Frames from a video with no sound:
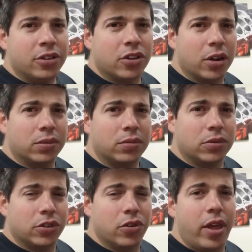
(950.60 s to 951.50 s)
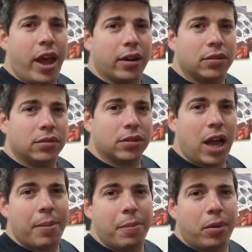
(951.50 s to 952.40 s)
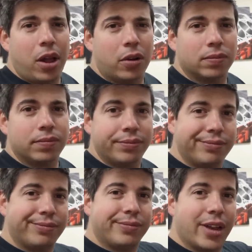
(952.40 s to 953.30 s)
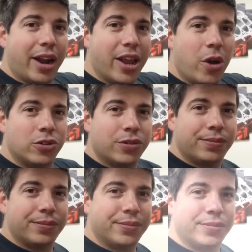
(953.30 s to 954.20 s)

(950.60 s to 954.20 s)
So do that. Comment below. Adios.